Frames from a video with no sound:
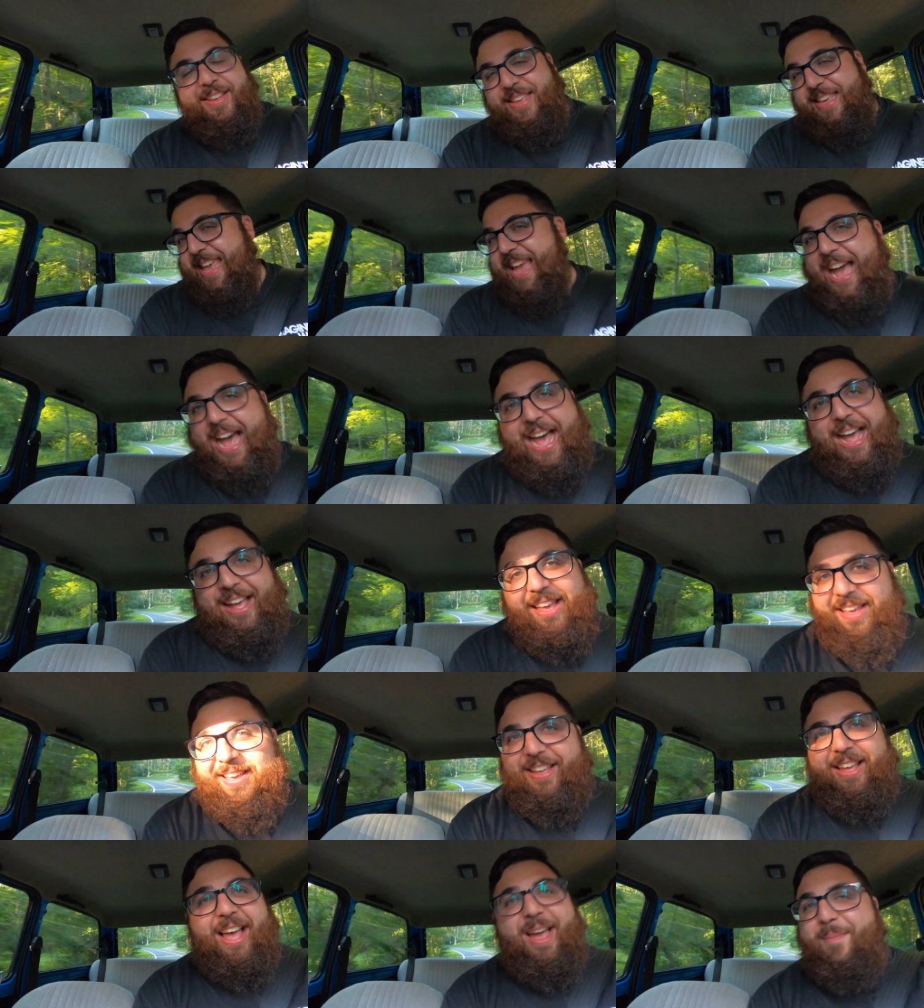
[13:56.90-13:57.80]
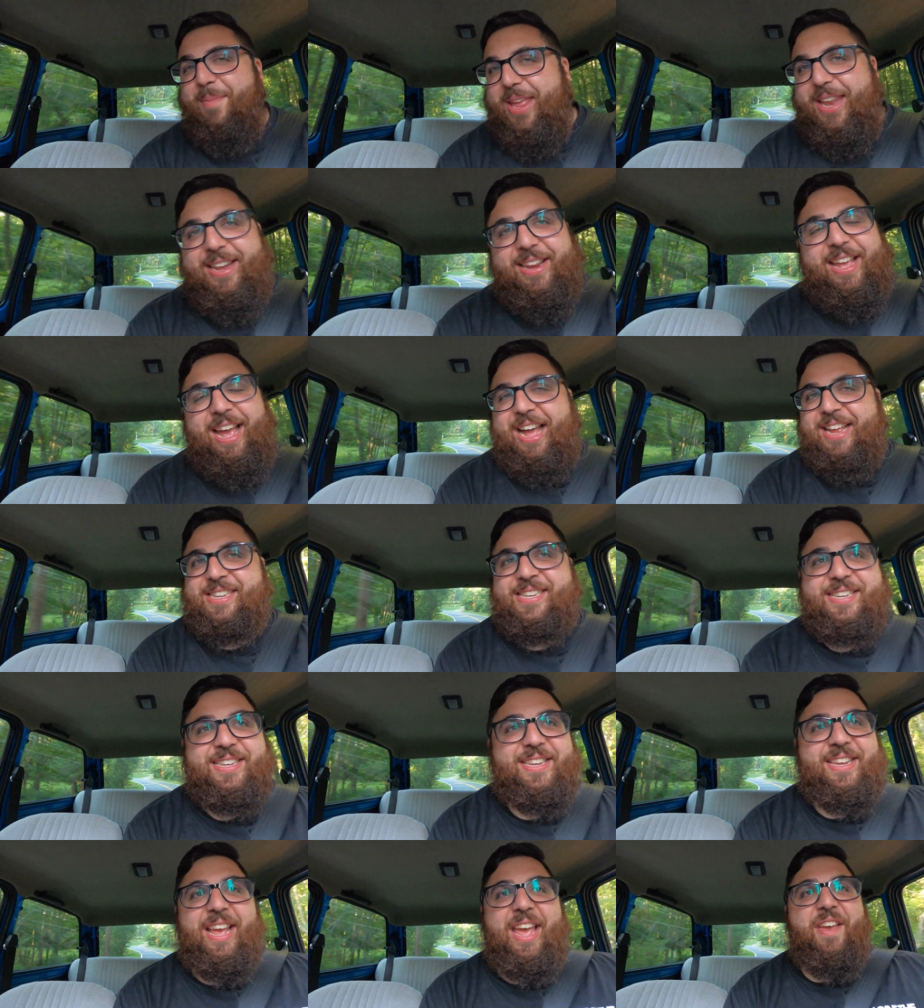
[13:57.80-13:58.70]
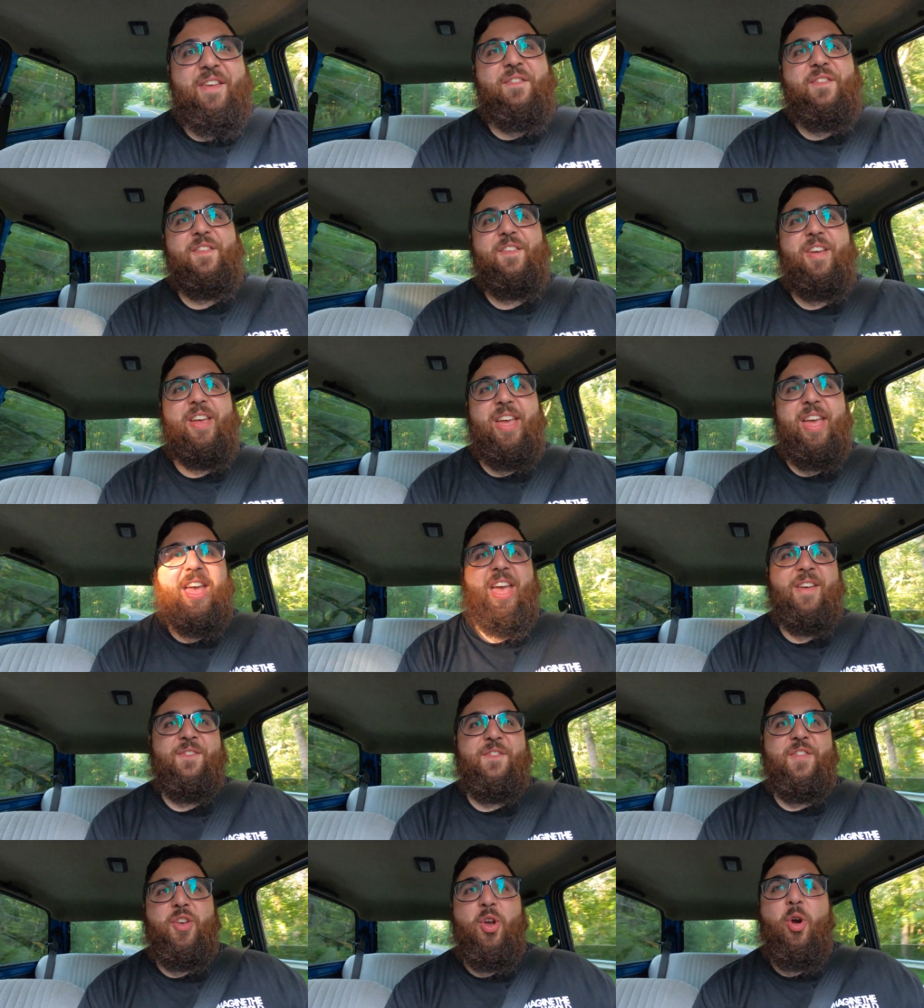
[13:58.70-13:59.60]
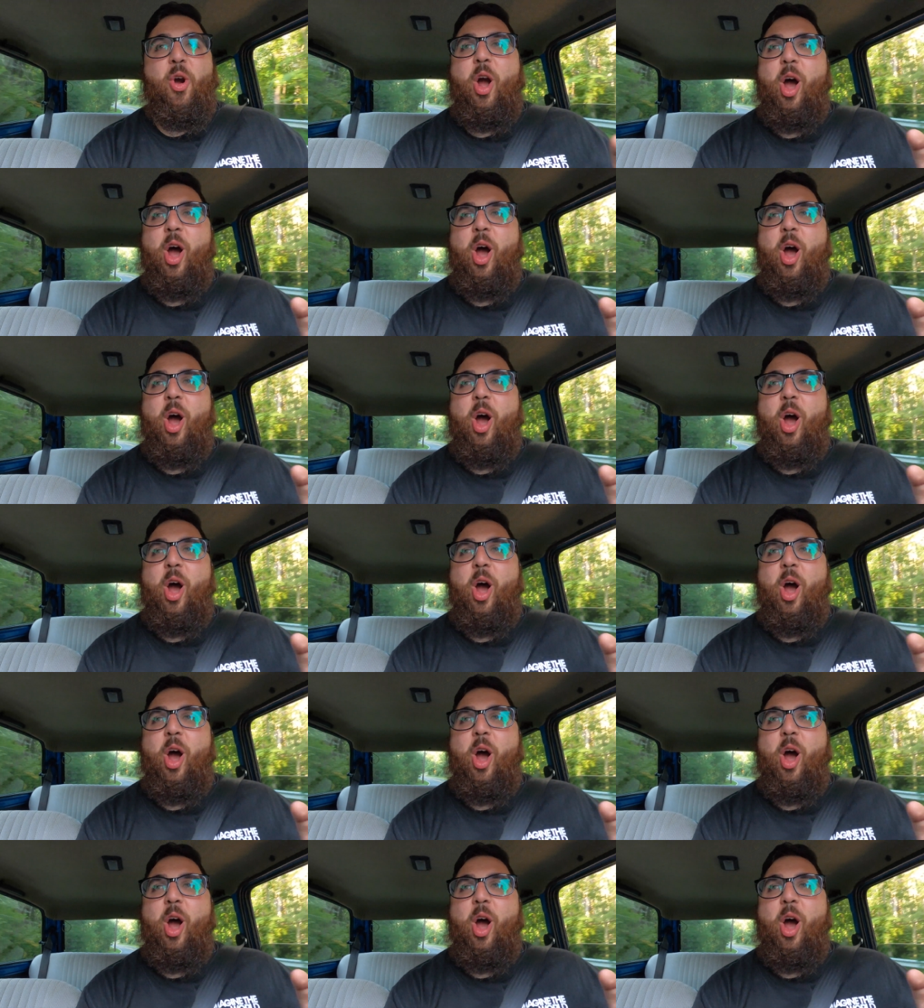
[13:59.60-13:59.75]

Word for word: Yeah, I mean, guys, if if you're